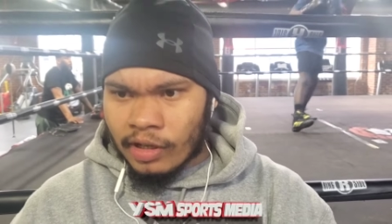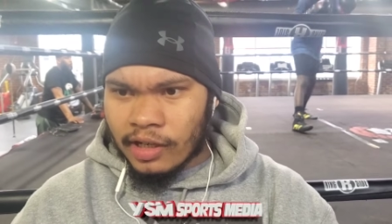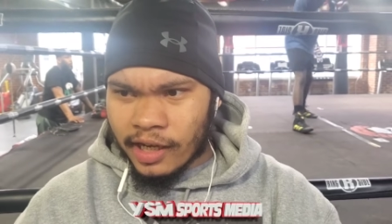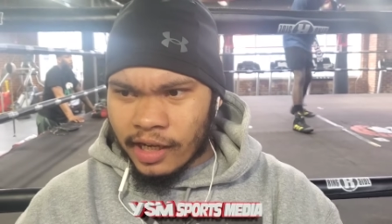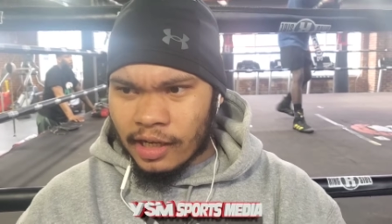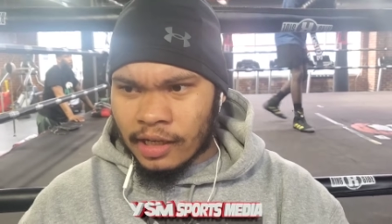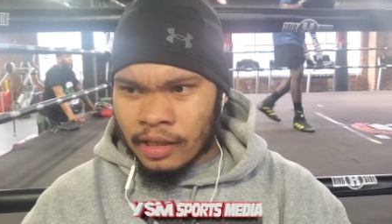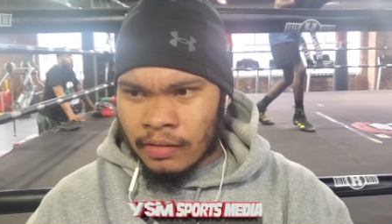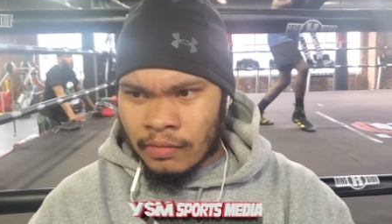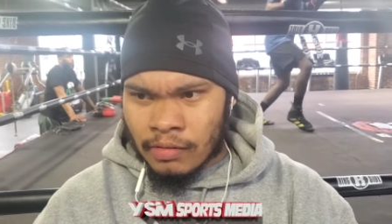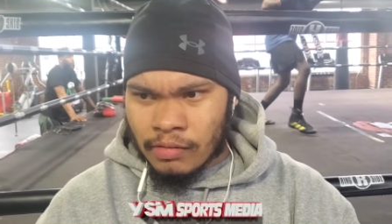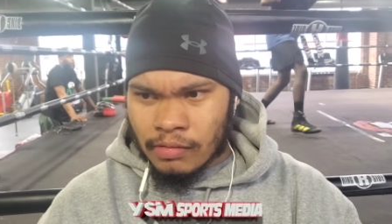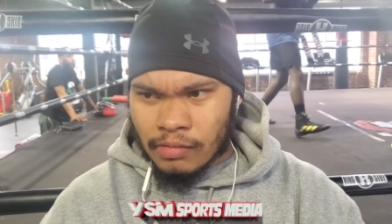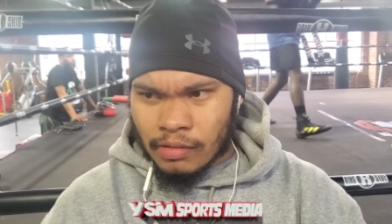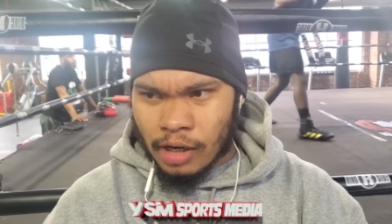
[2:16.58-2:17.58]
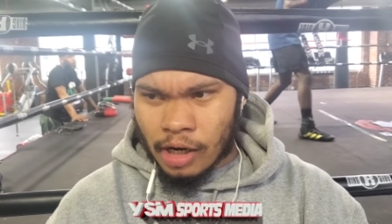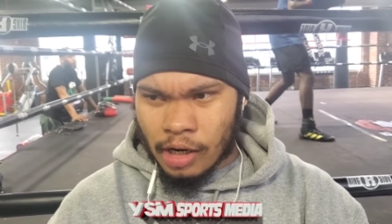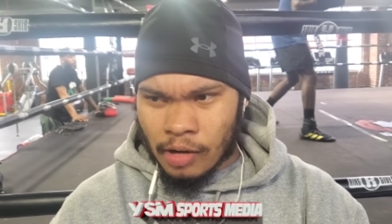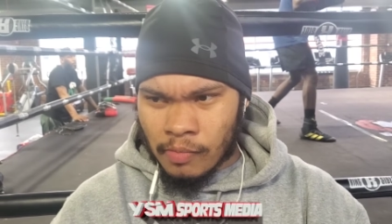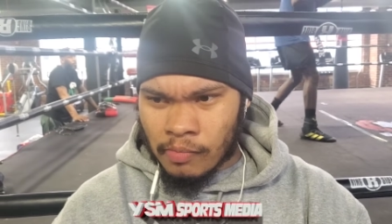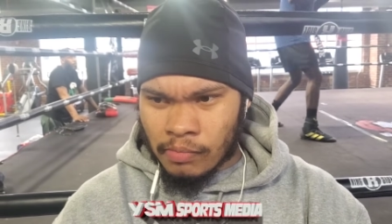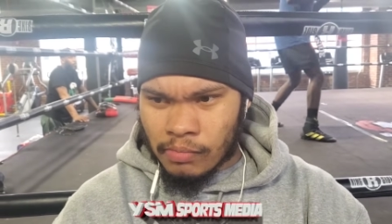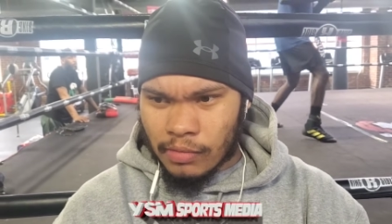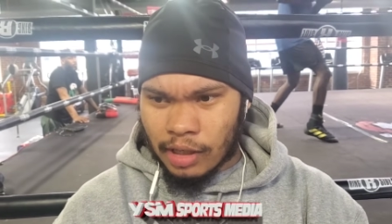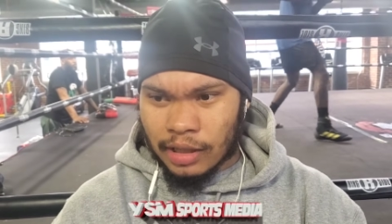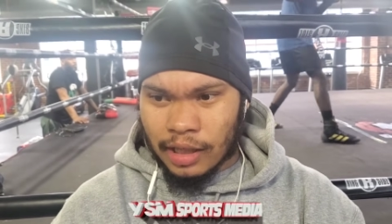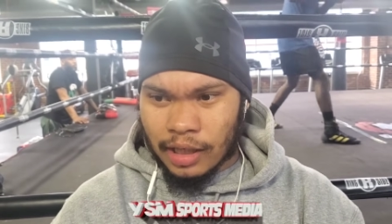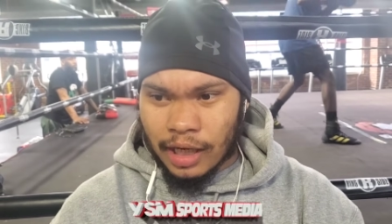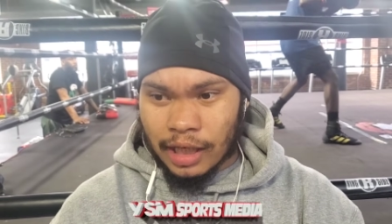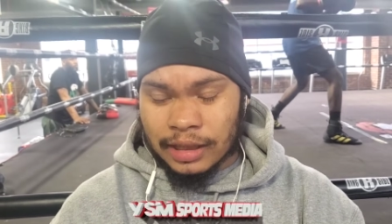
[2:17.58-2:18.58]
Yeah, um,
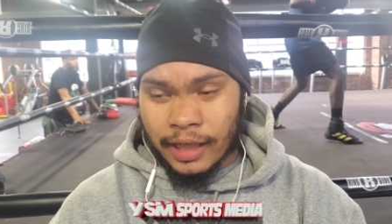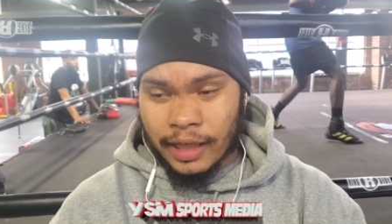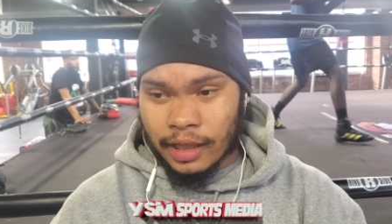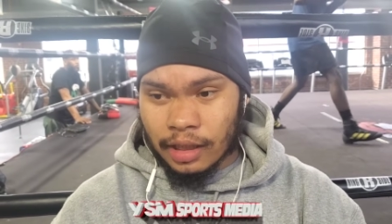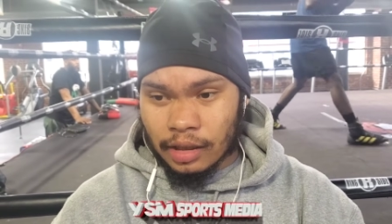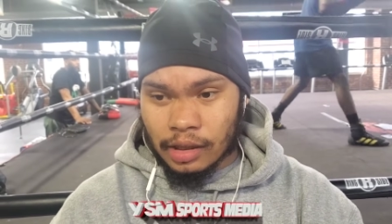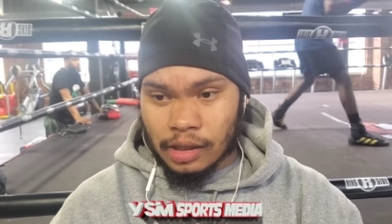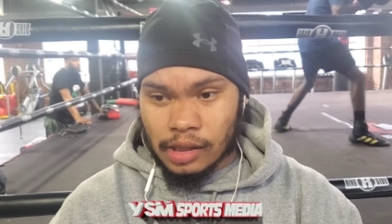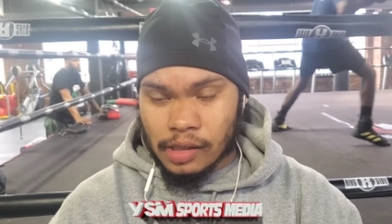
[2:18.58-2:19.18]
I think